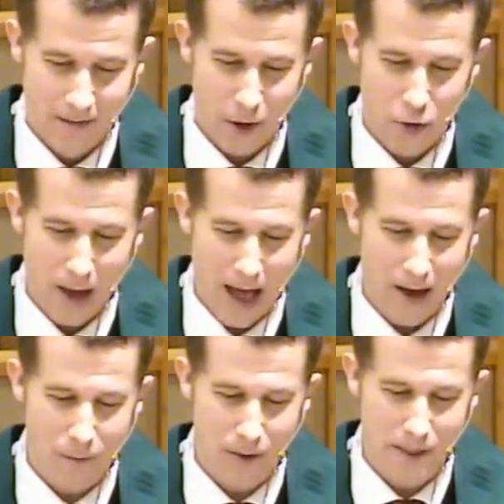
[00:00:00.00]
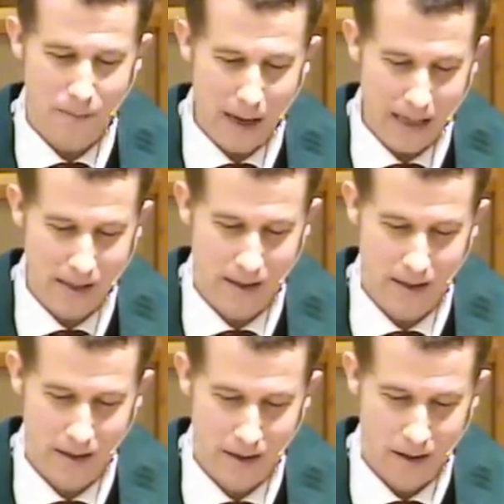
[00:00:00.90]
that you have what's
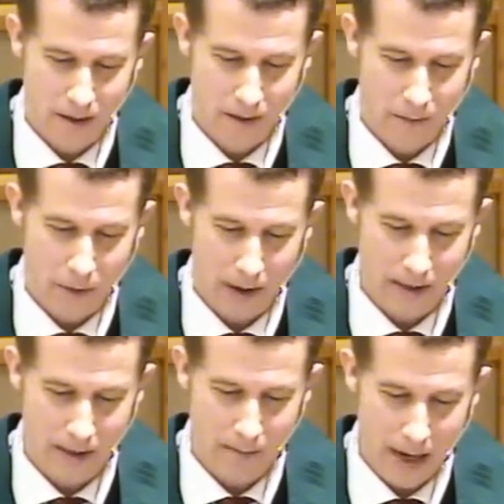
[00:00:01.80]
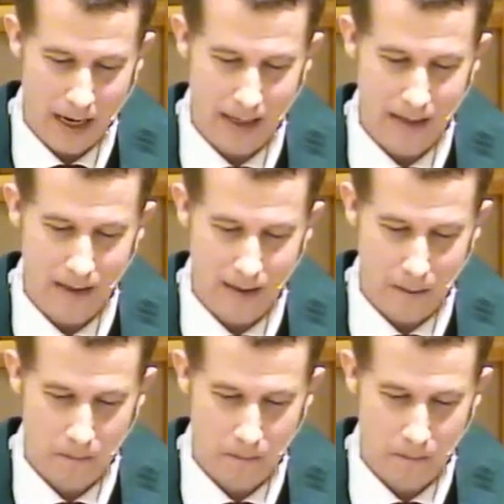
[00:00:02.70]
best for us in mind,